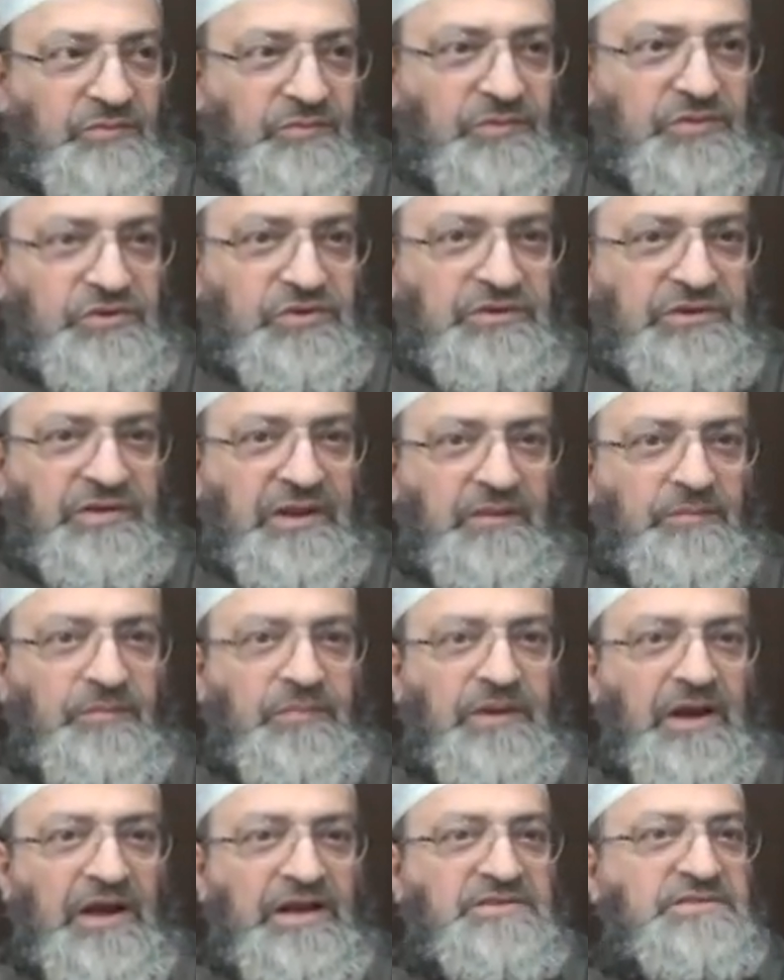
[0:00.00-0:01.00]
We should not
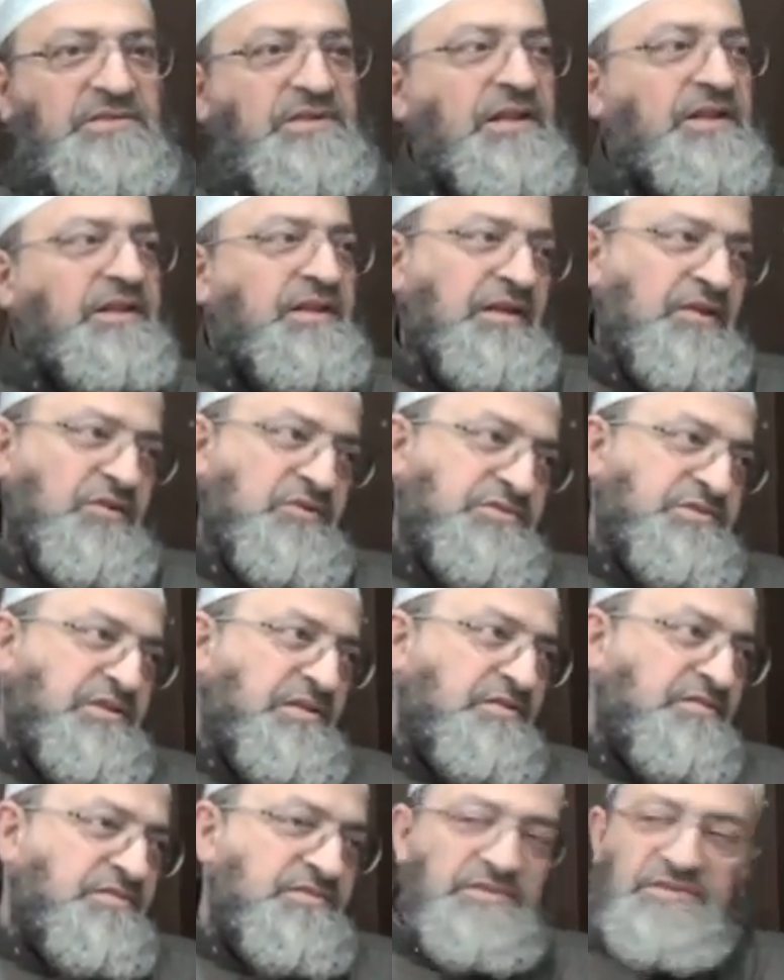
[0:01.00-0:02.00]
be isolating
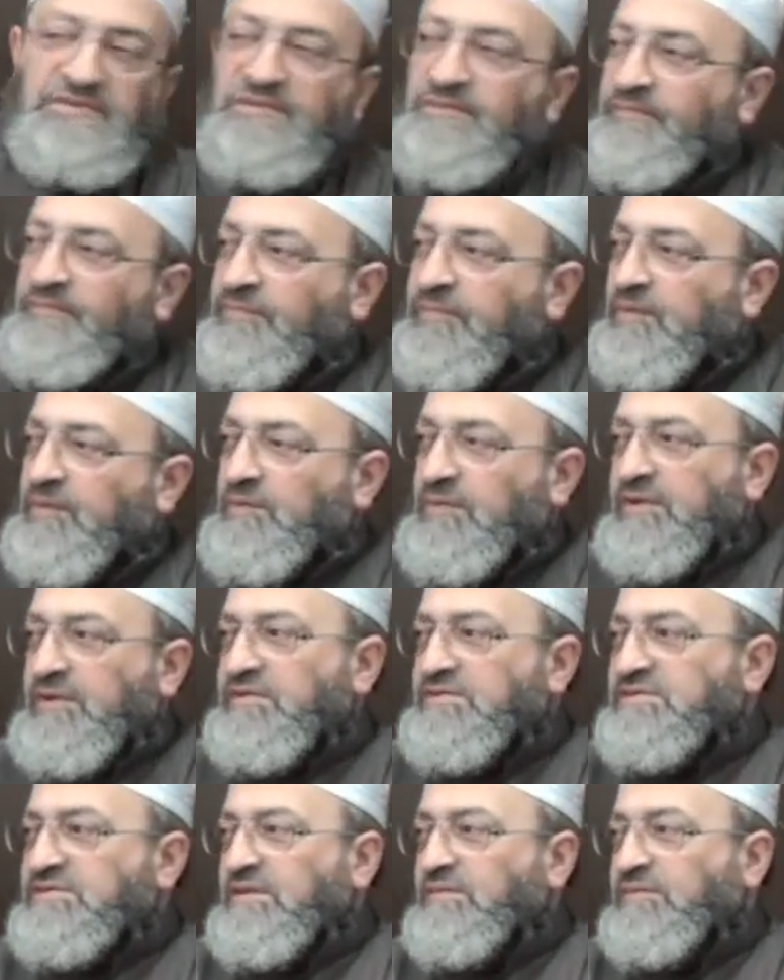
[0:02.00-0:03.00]
ourselves. But at
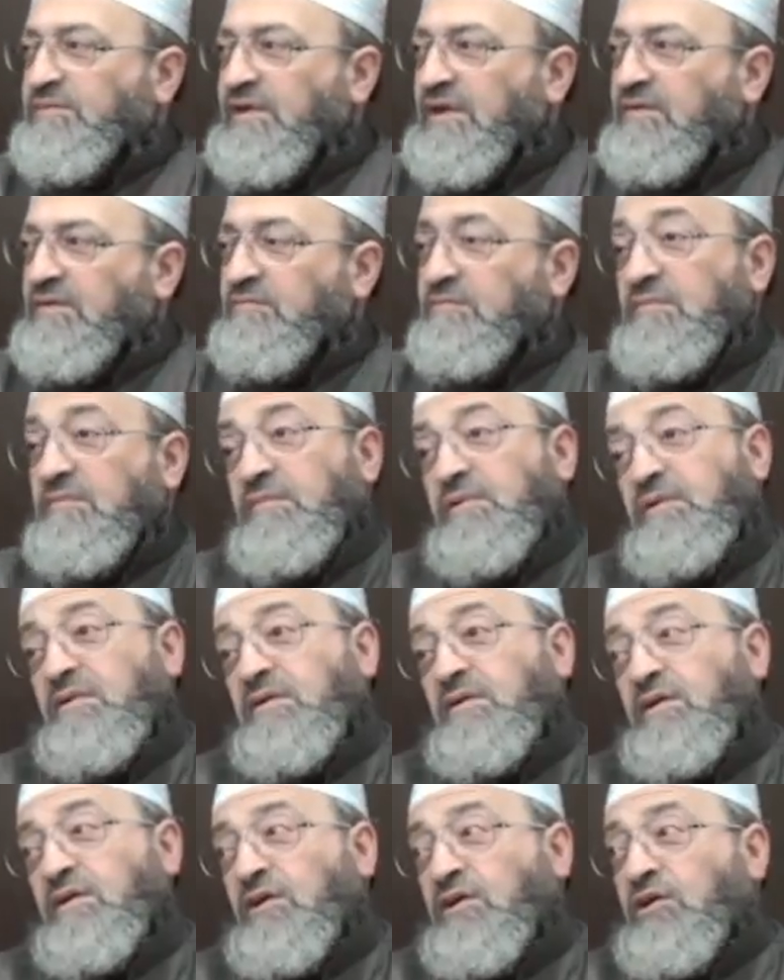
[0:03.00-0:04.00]
the same time,
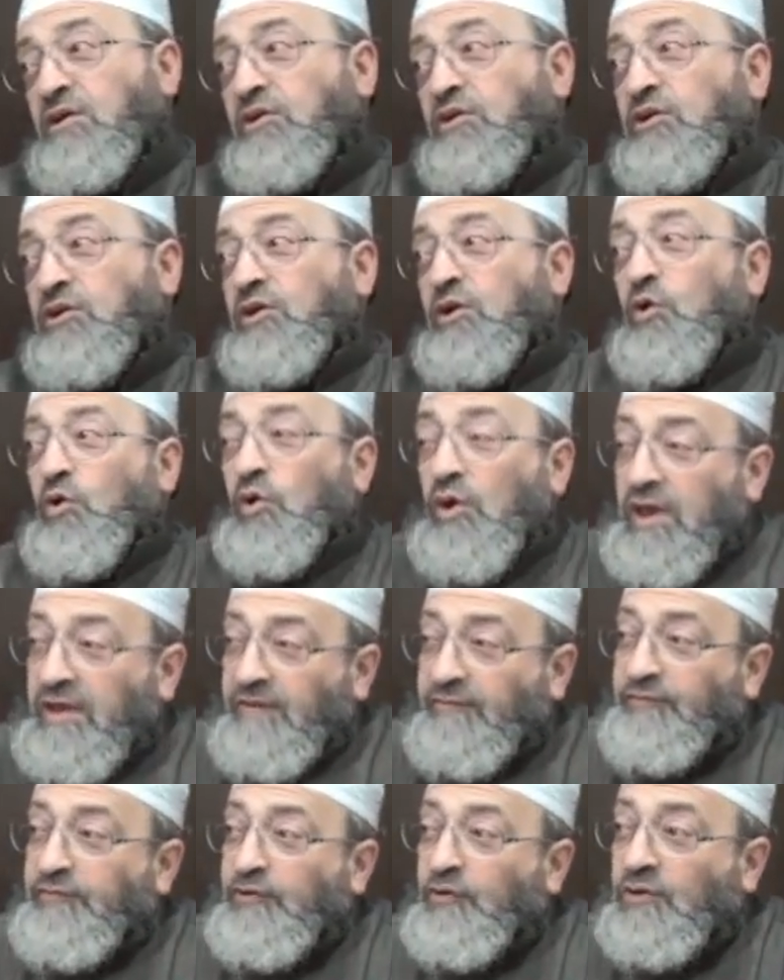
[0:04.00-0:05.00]

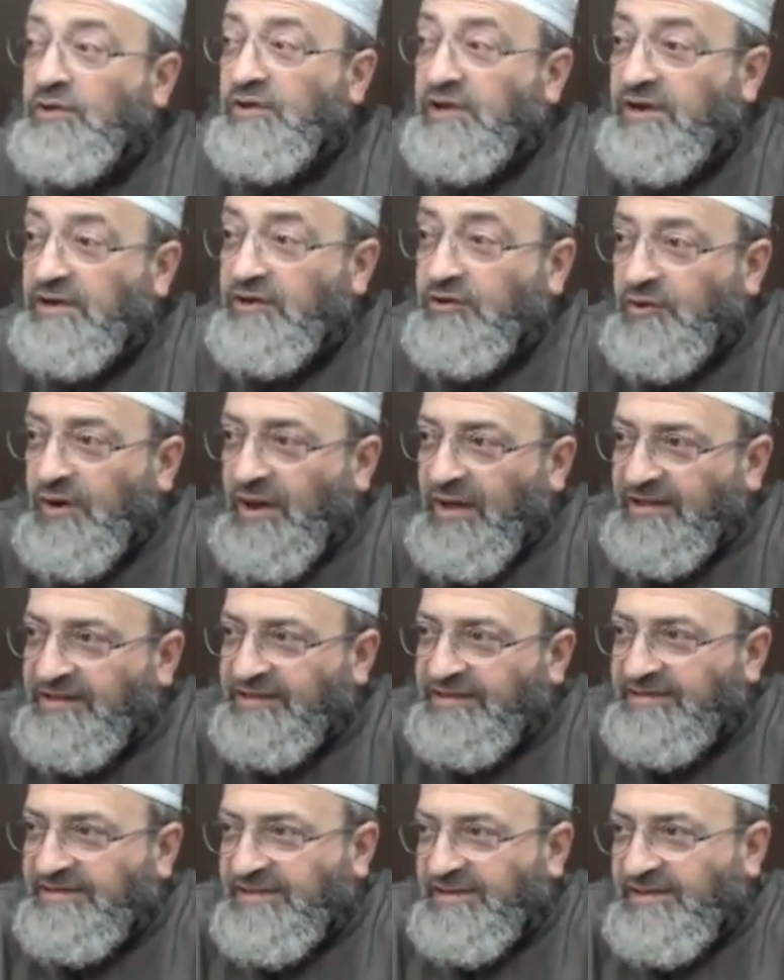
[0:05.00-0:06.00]
if you learn your
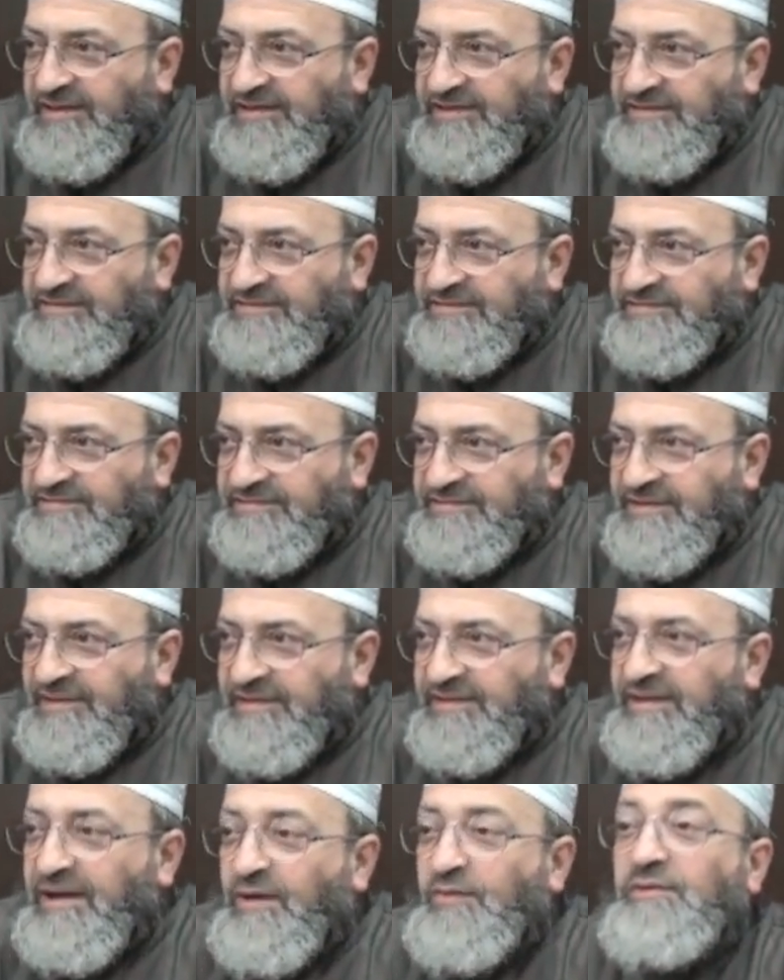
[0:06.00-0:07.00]
aqidah,
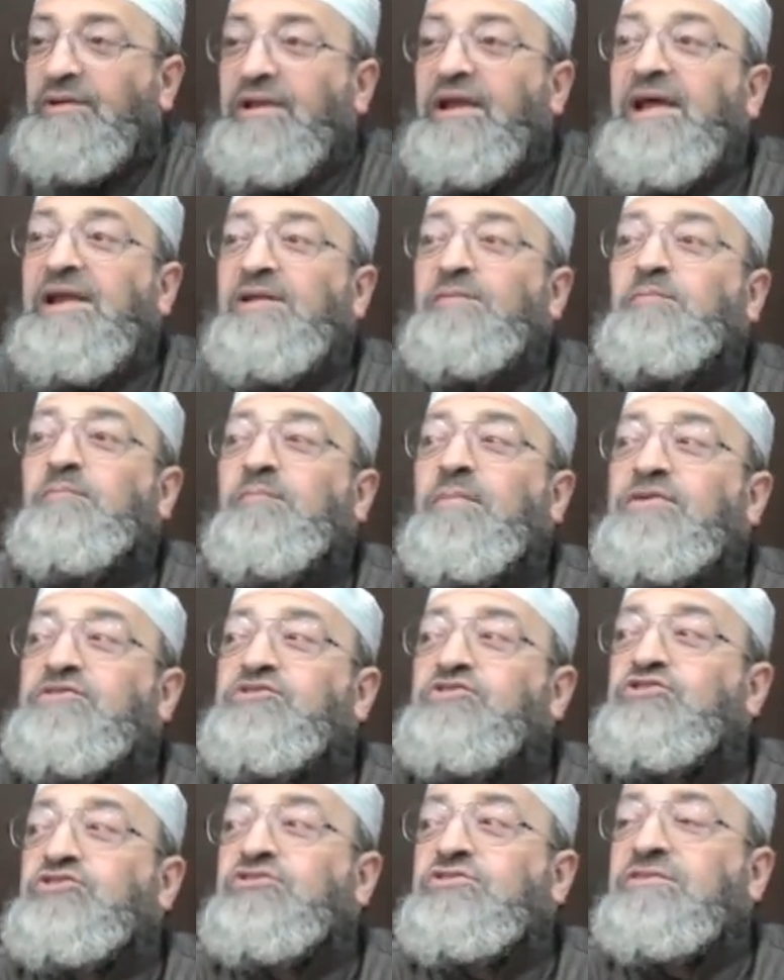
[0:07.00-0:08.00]
that will help
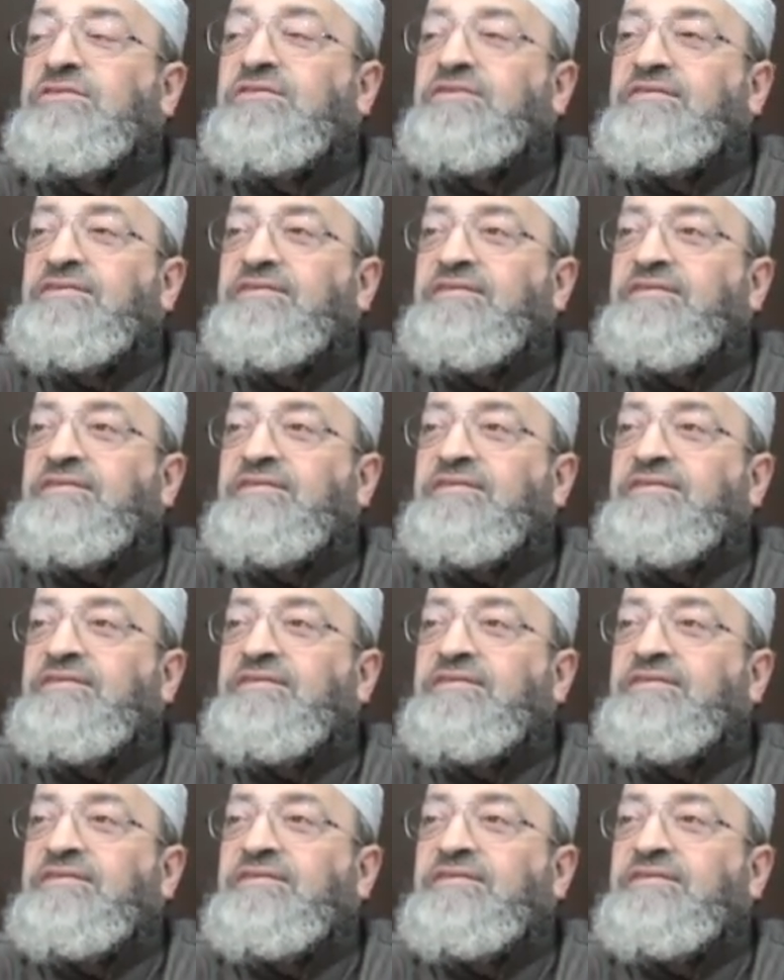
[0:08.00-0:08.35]
much